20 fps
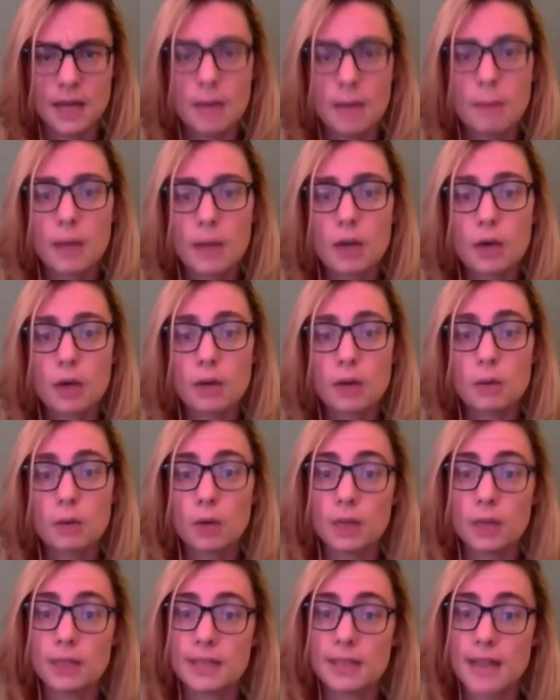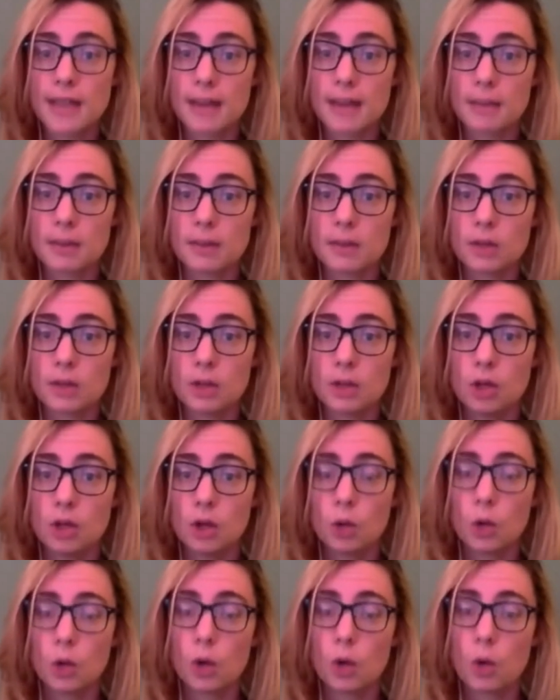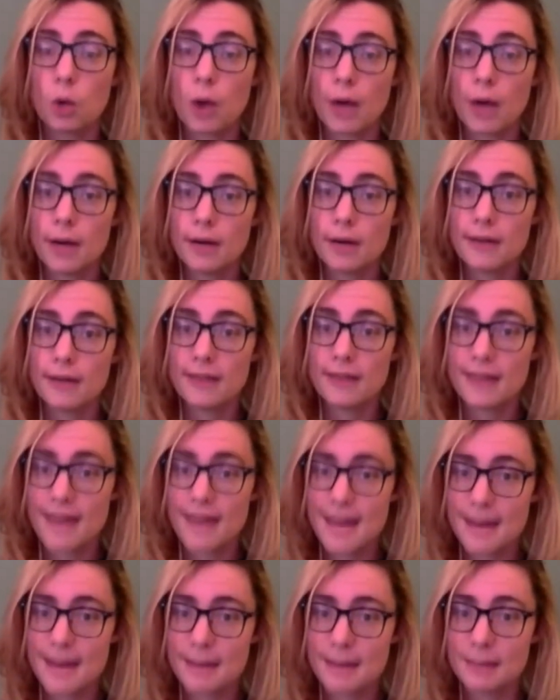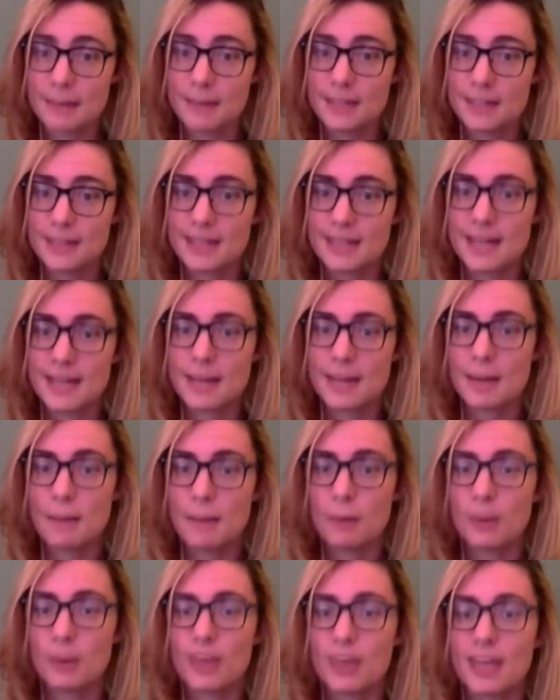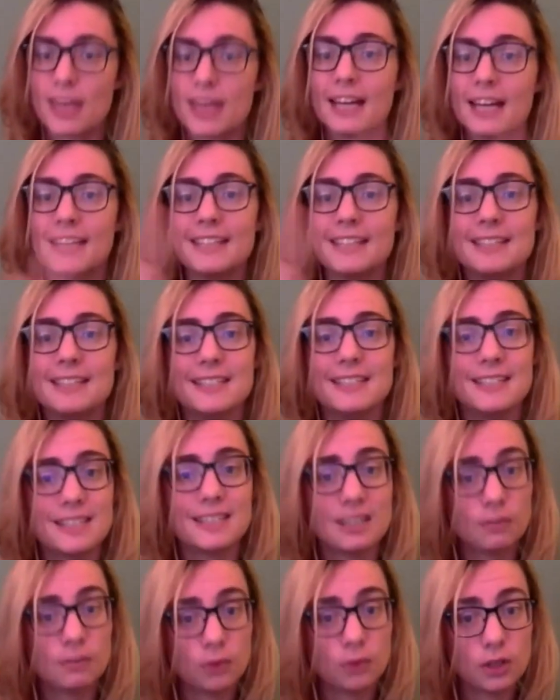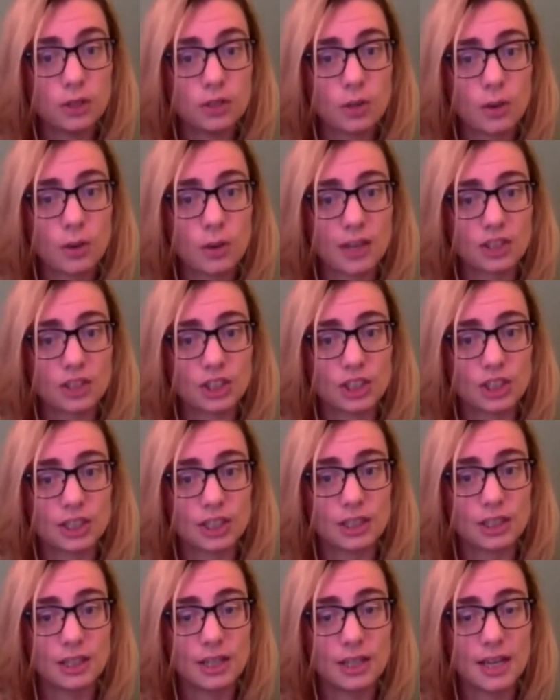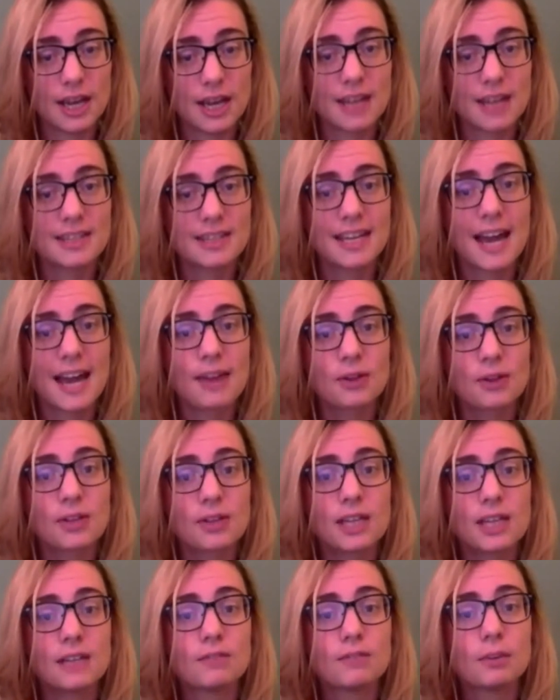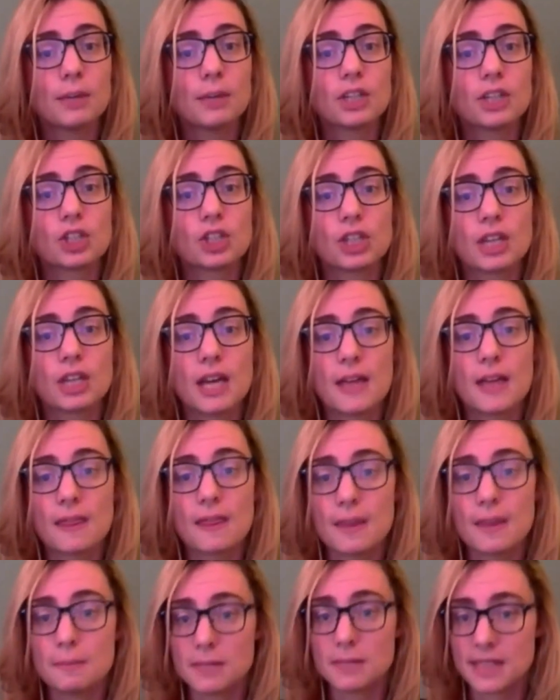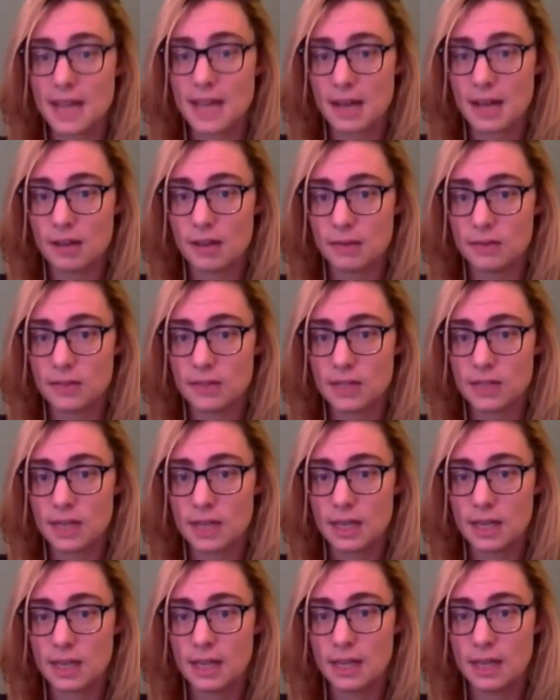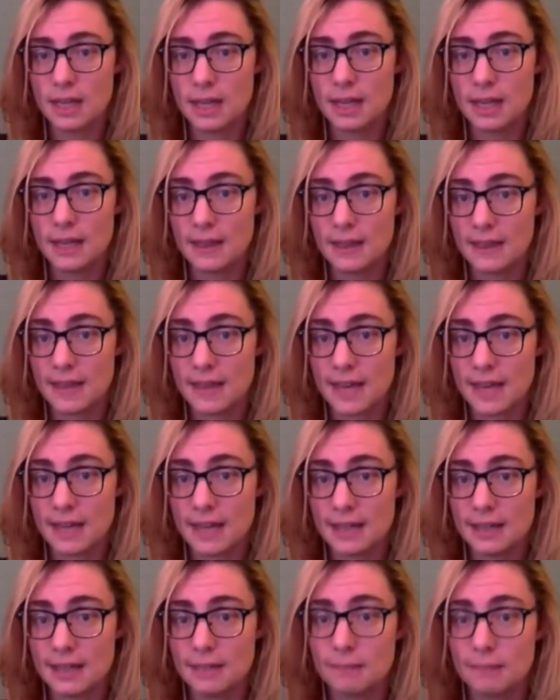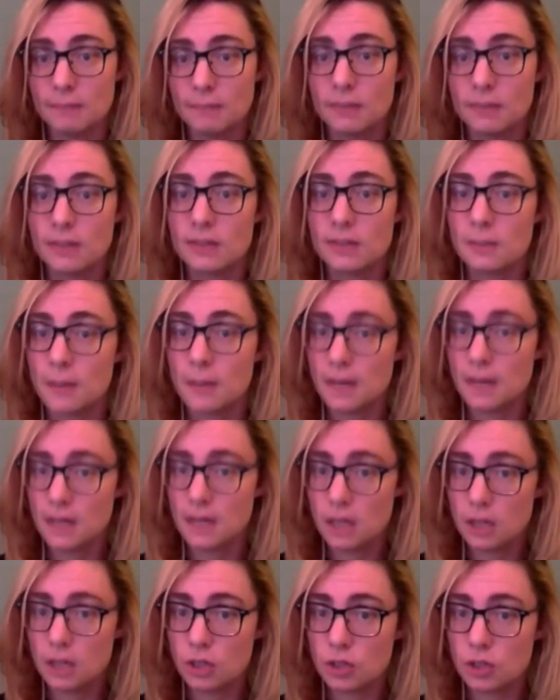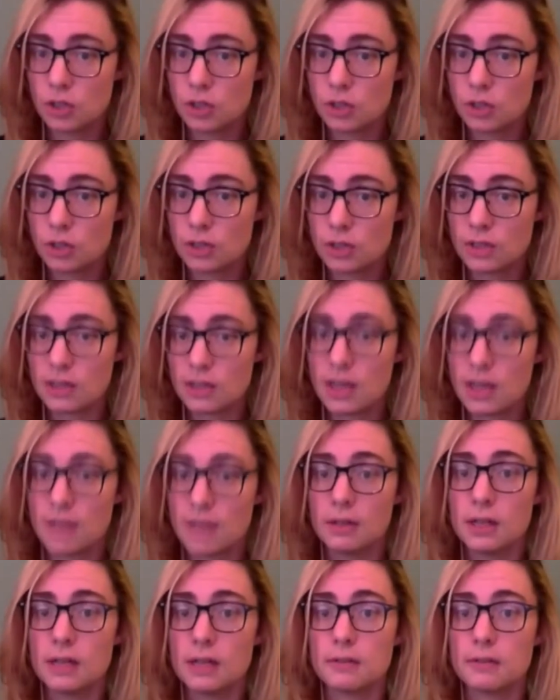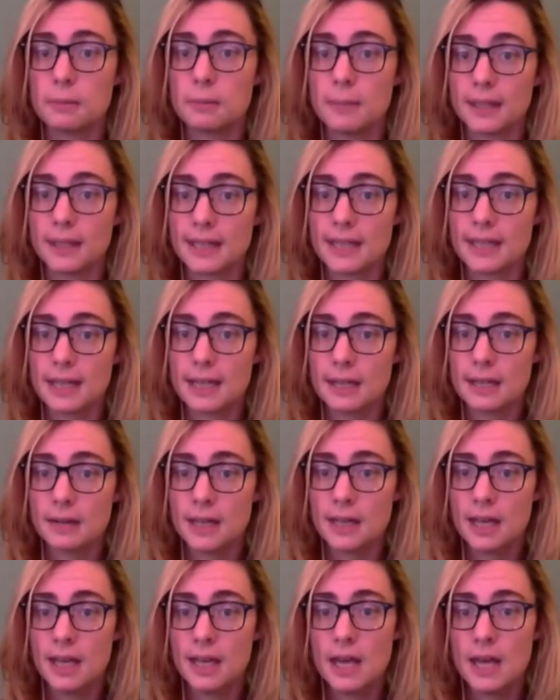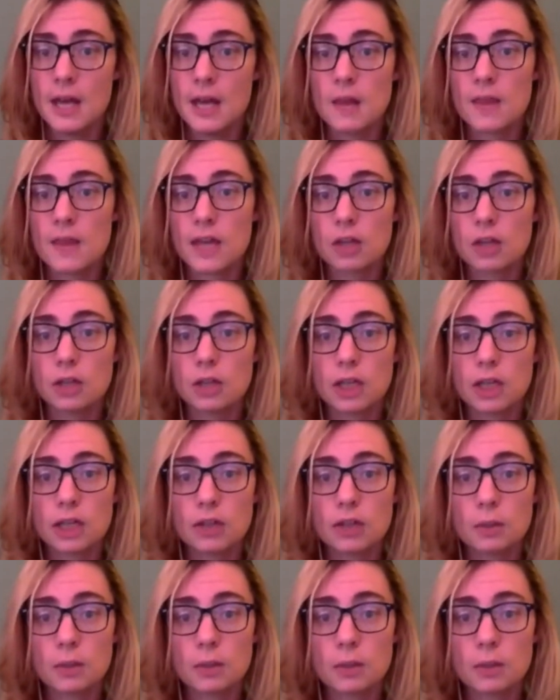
By going more in depth. Require them to come up with a different question and to gather the information themselves. Then, depending on your student's level of ability, they could either